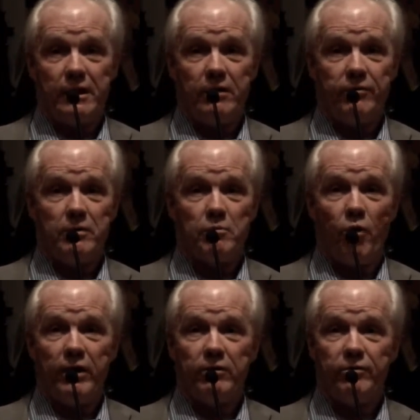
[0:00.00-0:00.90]
I think from the
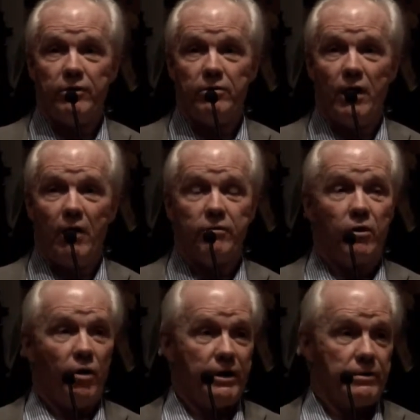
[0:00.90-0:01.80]
point of view
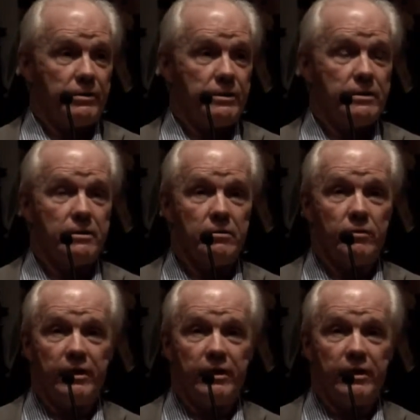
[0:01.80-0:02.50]
of lawyers,